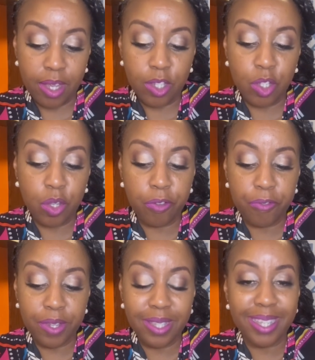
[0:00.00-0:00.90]
So the
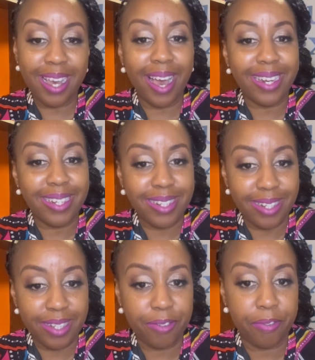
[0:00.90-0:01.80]
first thing,
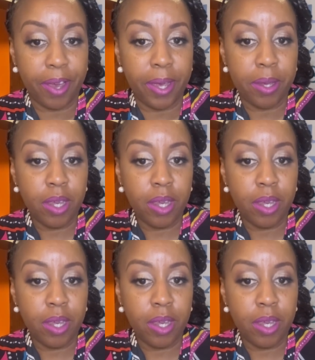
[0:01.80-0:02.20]
identify.